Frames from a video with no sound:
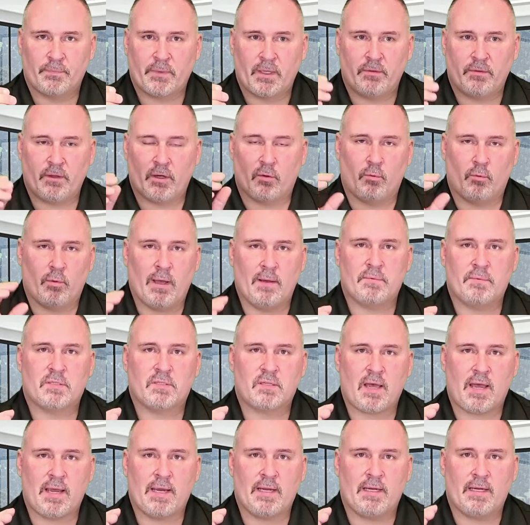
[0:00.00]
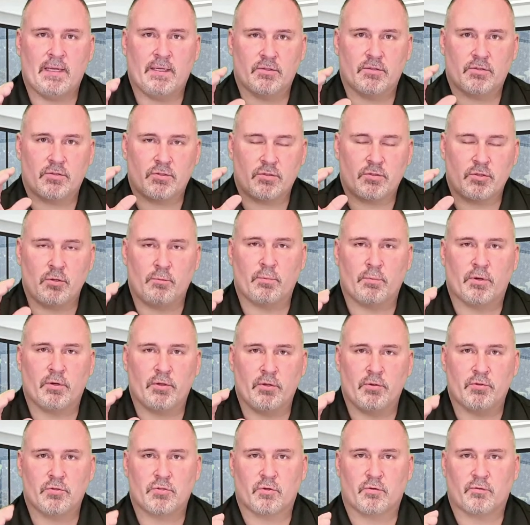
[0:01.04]
Their website is super
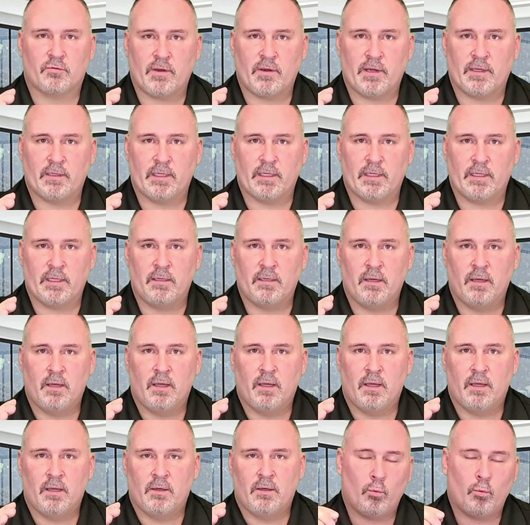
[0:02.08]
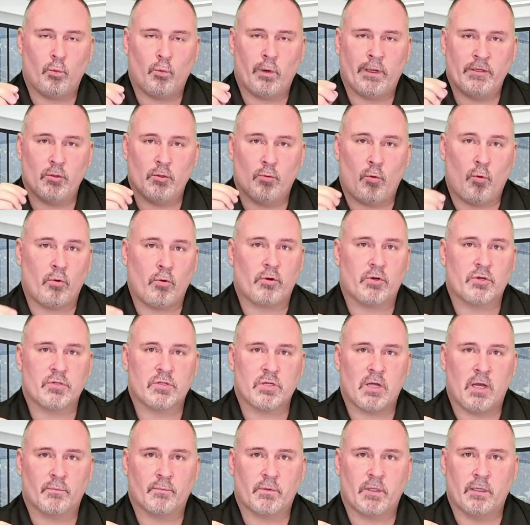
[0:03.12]
user-friendly. When you order
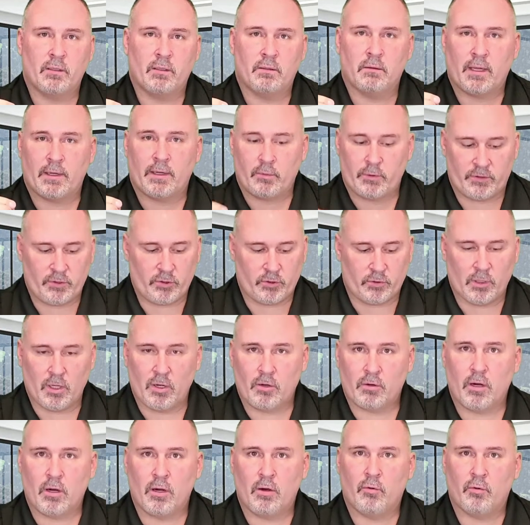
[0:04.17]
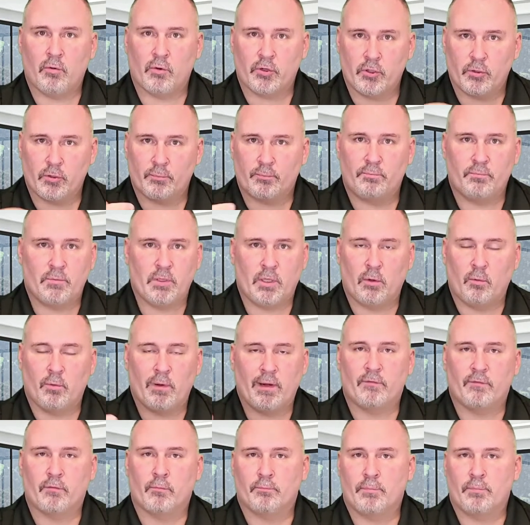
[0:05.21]
something like with your logo or your
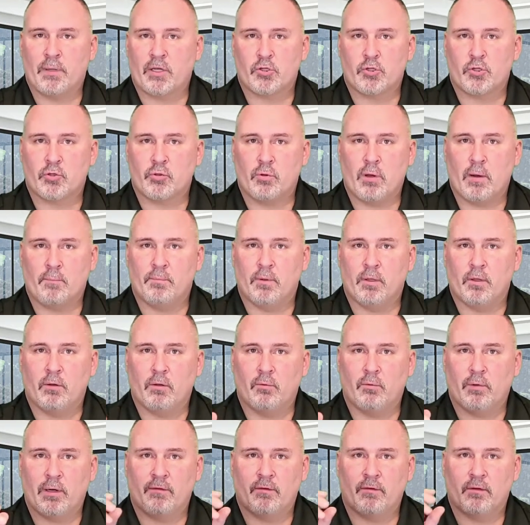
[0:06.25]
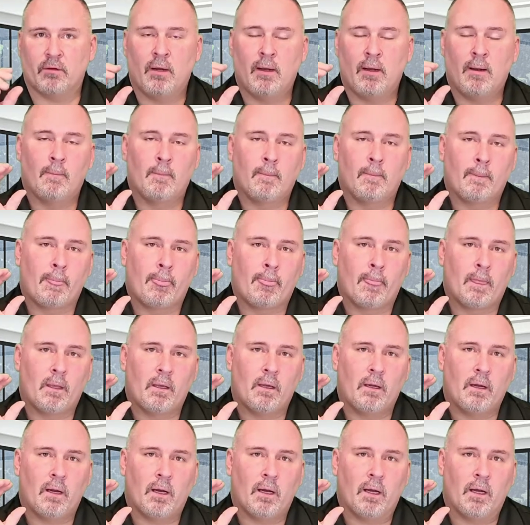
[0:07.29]
whatever picture you upload or whatever,
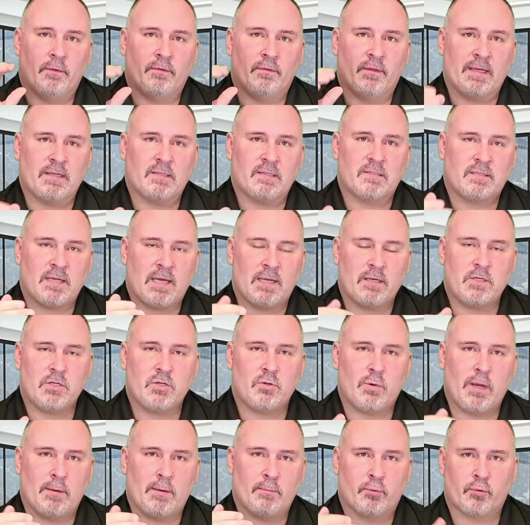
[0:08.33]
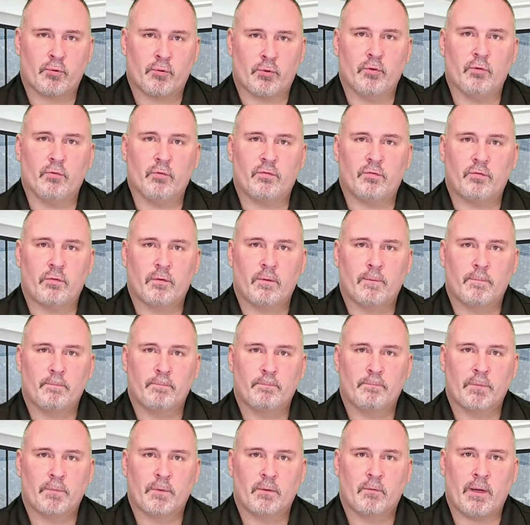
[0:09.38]
they send you a proof,
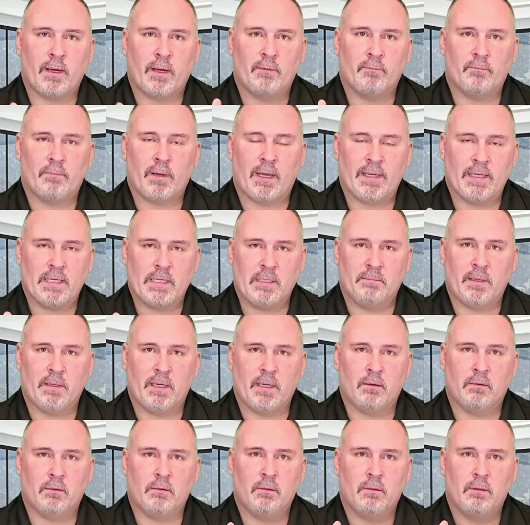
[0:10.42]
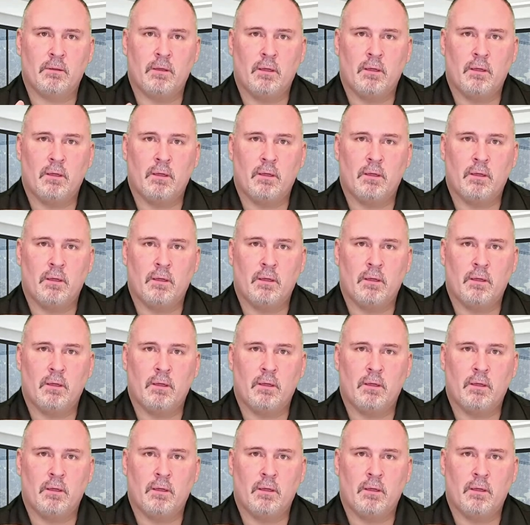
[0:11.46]
right, by email